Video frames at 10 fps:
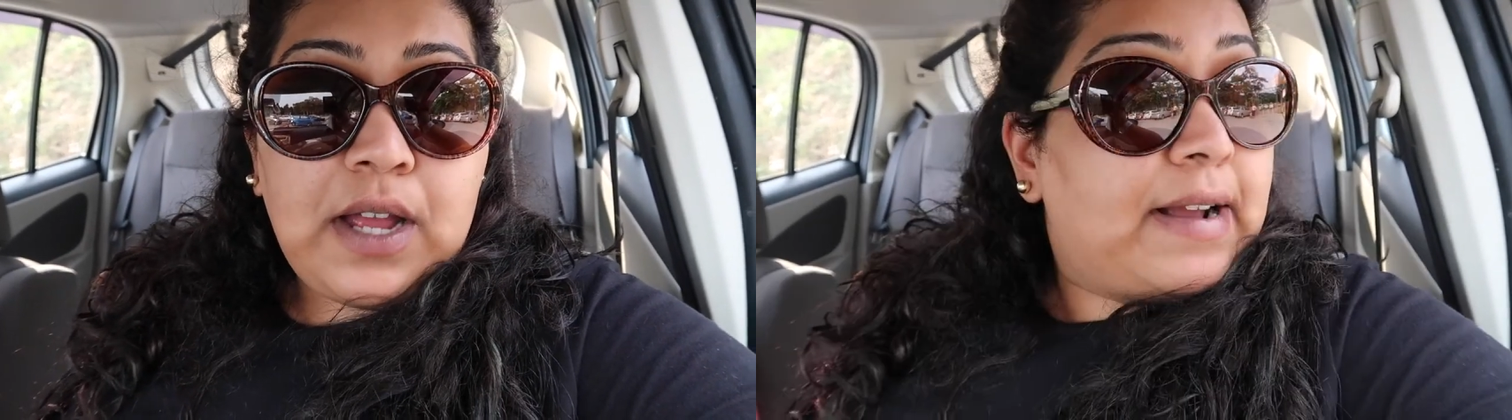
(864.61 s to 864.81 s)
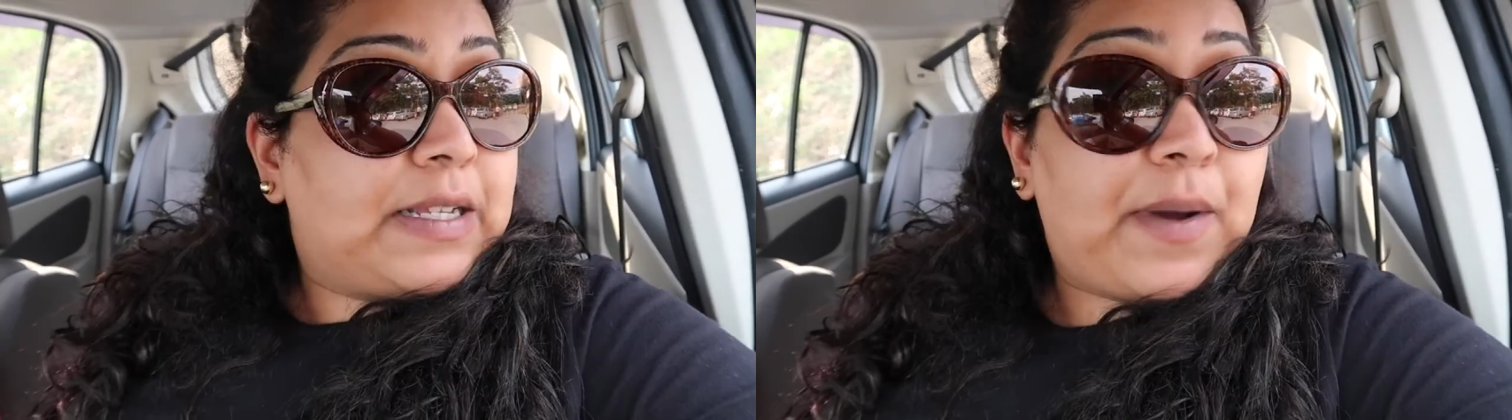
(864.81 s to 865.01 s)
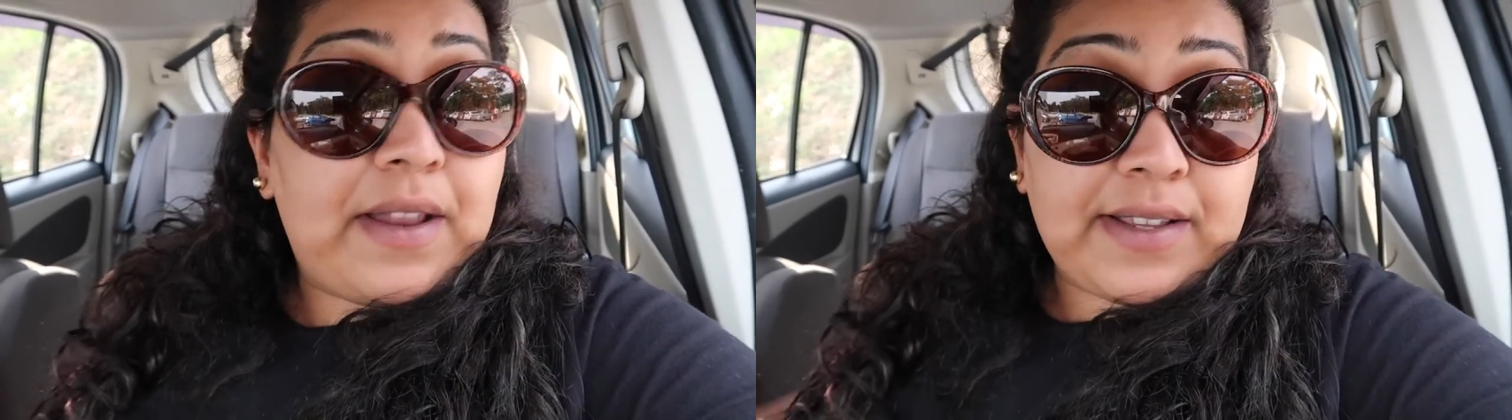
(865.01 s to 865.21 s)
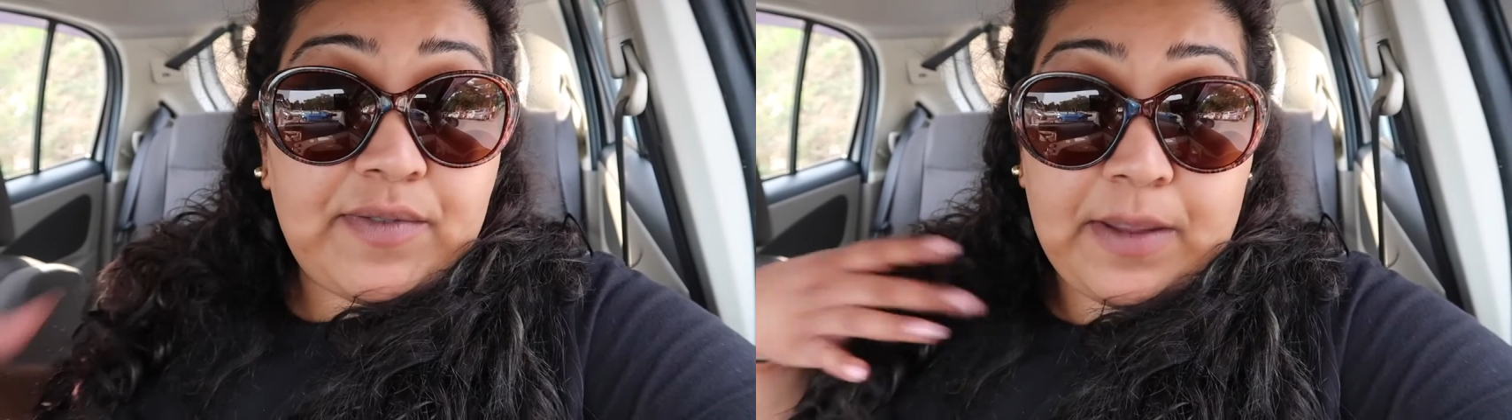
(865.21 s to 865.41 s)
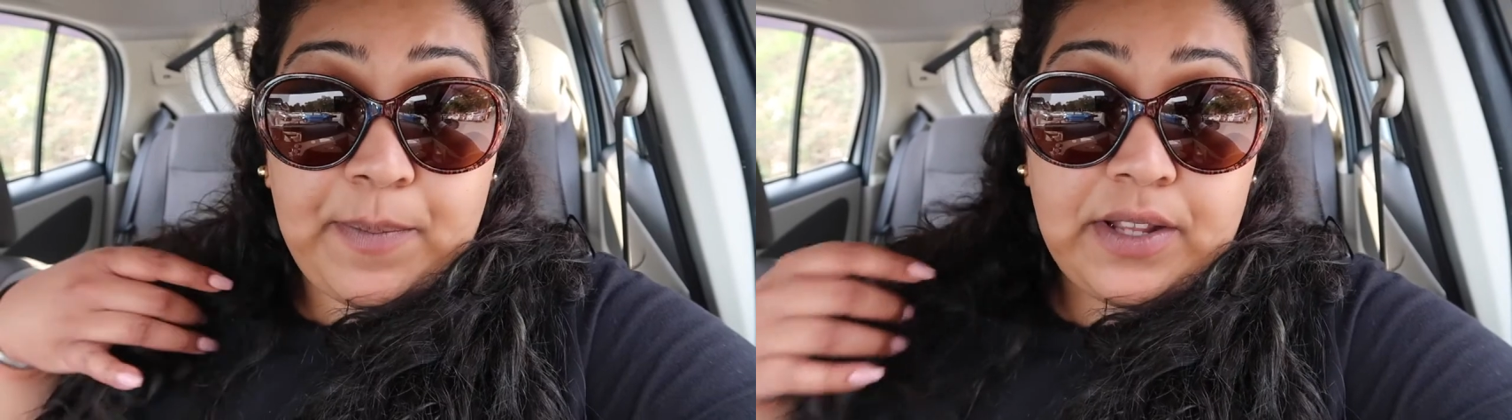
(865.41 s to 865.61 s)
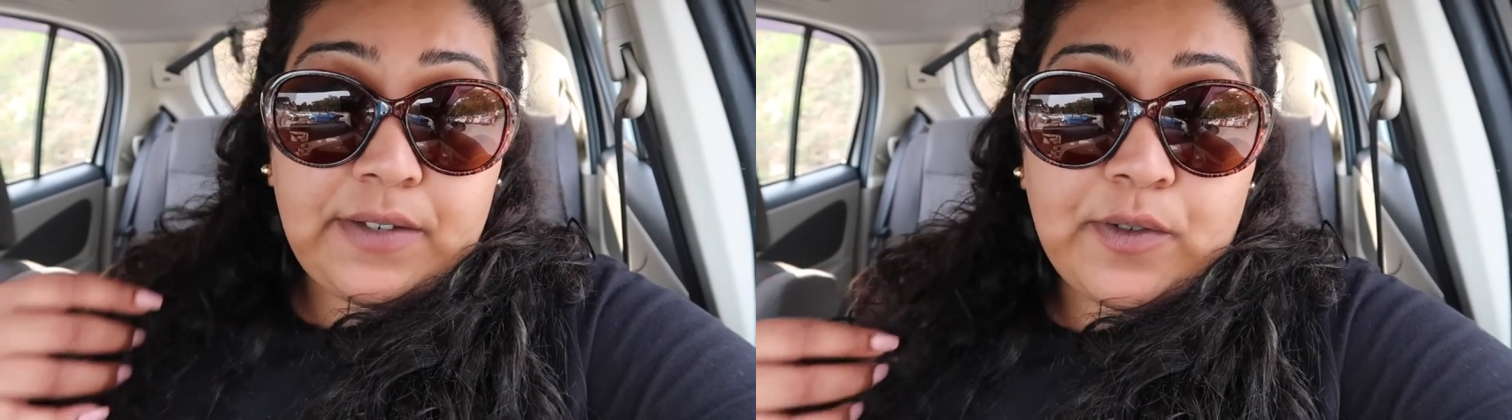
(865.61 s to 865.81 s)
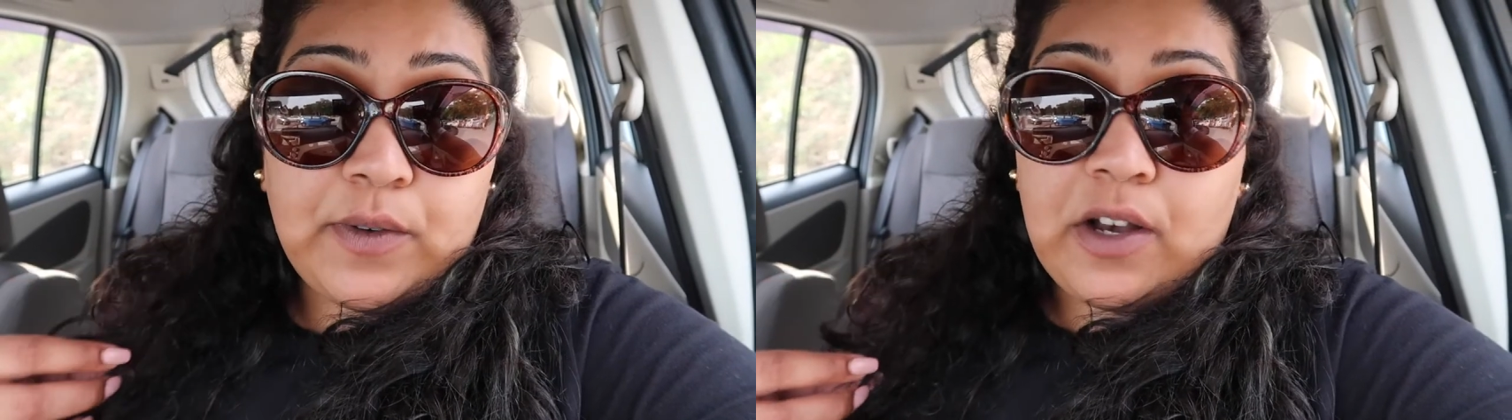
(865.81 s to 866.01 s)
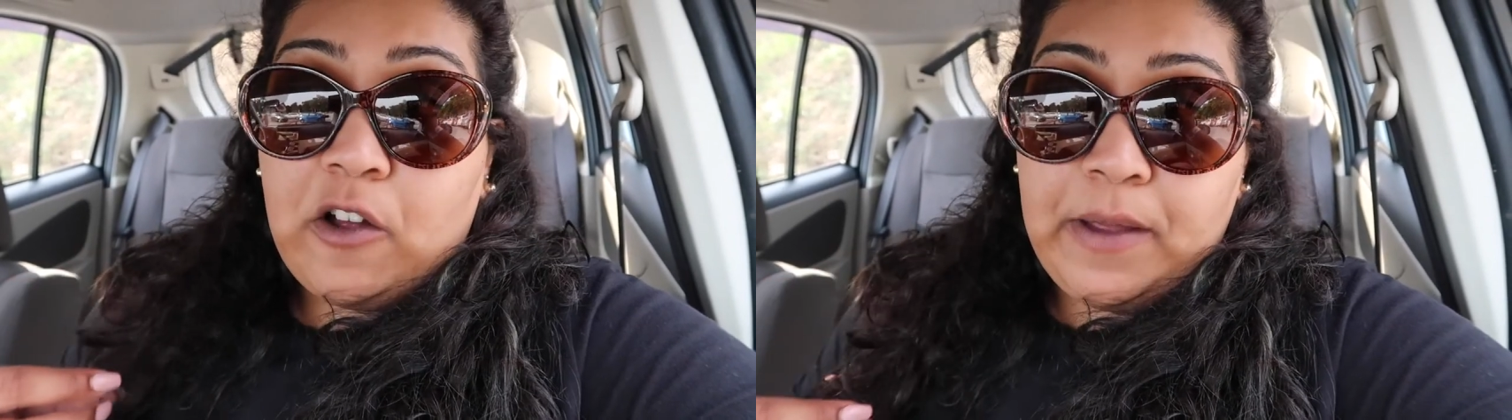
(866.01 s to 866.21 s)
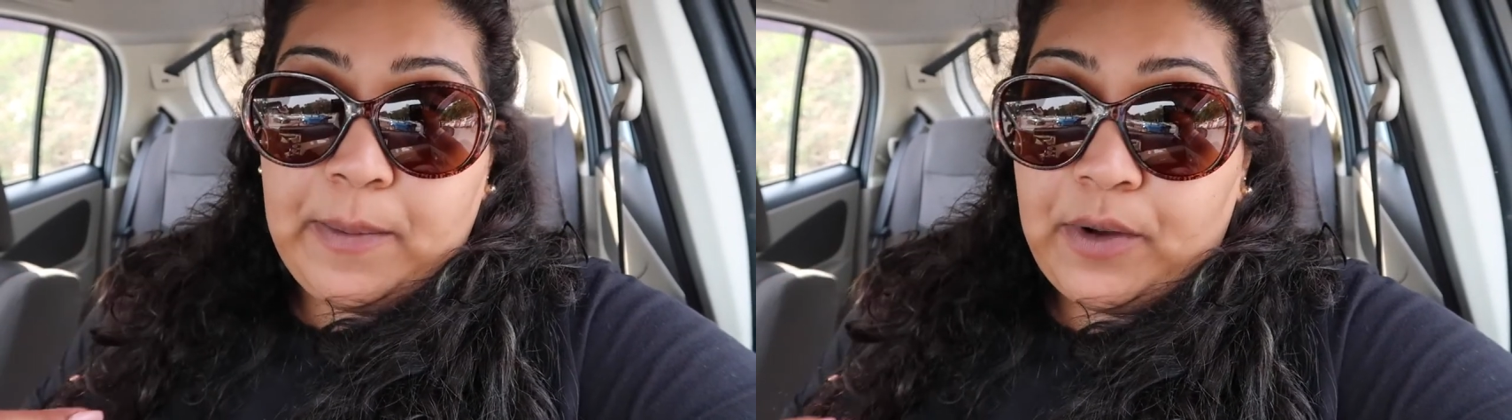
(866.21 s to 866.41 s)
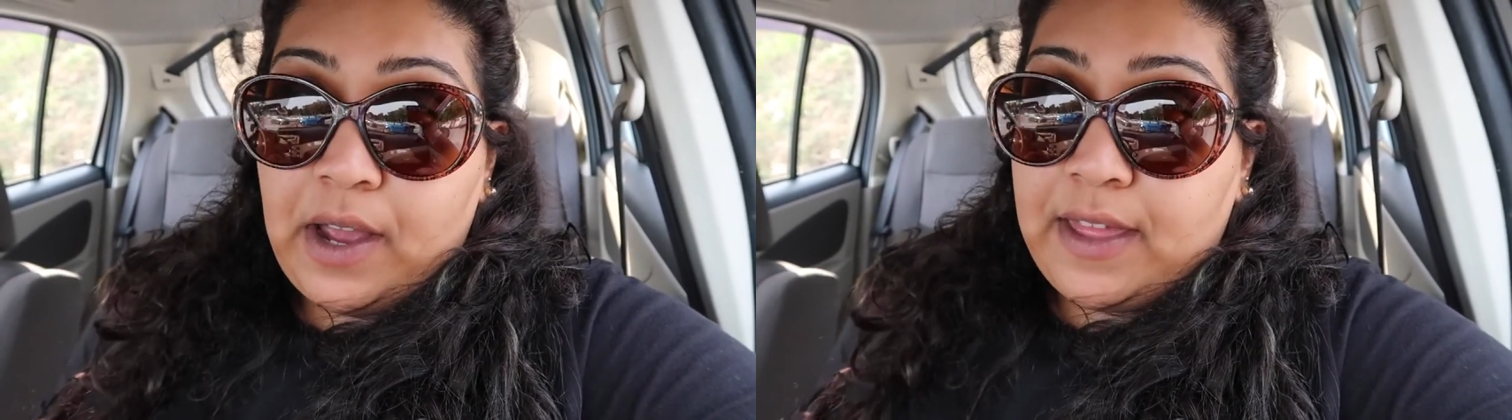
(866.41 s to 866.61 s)
because apparently that's really beautiful and a lot of
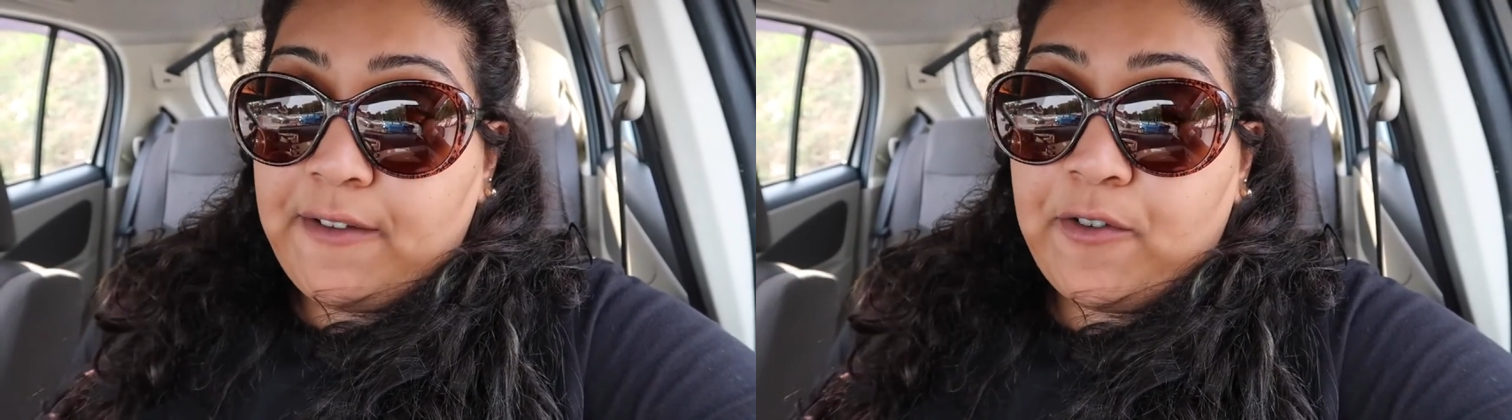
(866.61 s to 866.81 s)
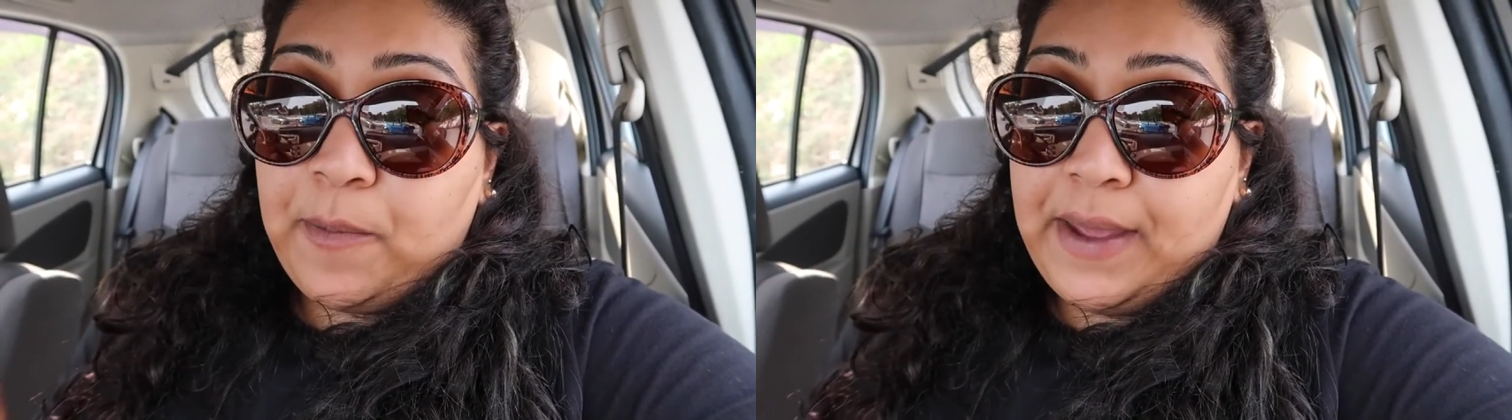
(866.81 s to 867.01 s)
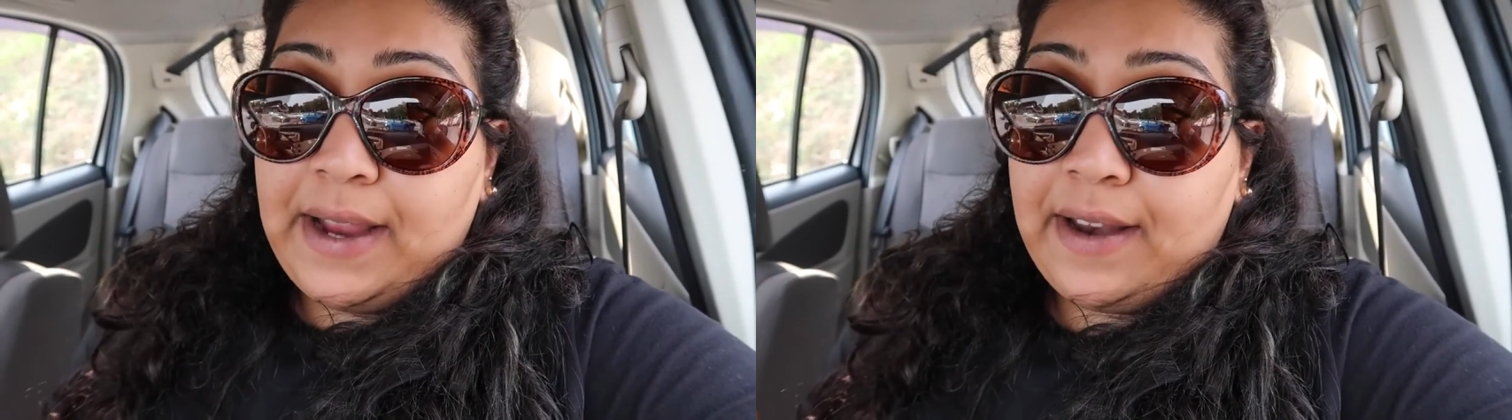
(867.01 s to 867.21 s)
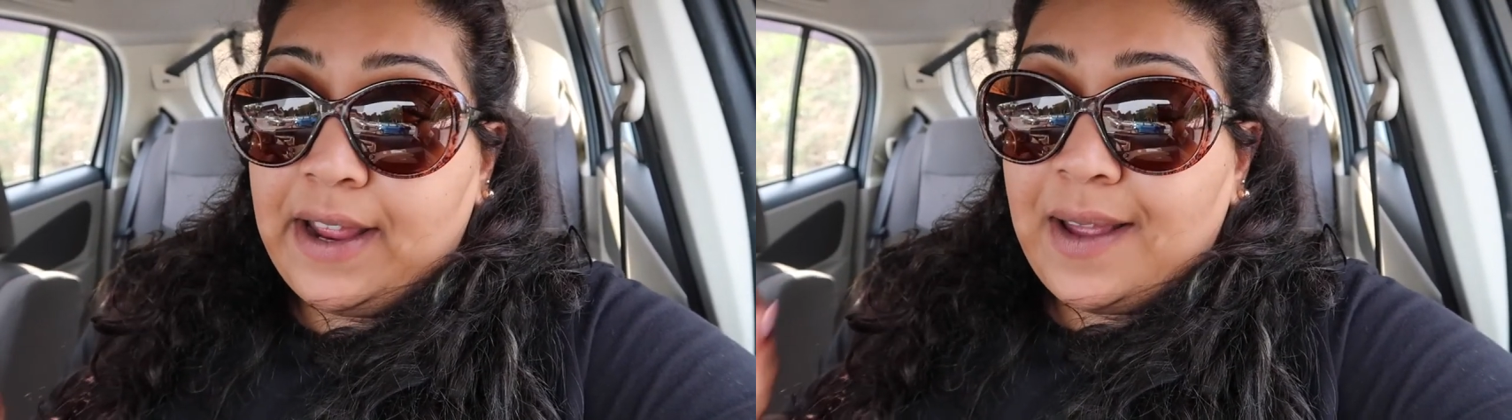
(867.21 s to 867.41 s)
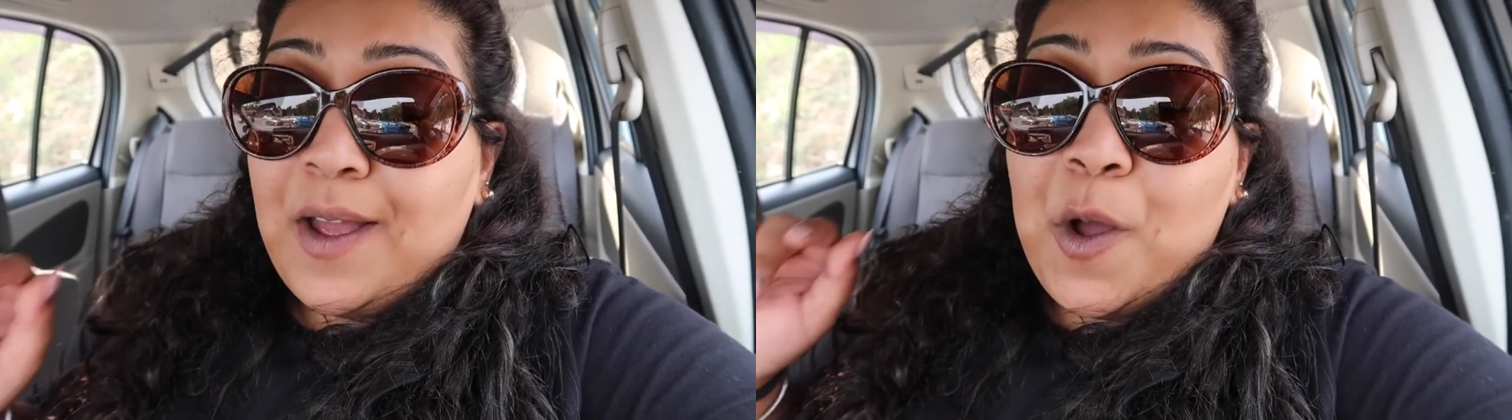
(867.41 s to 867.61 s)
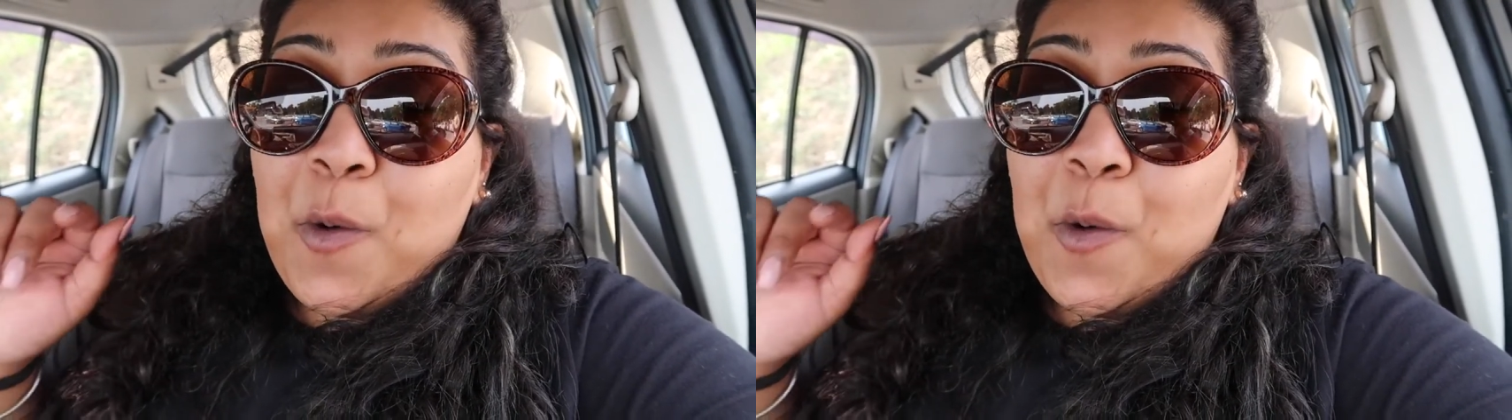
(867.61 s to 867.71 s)
people go there for a picnic.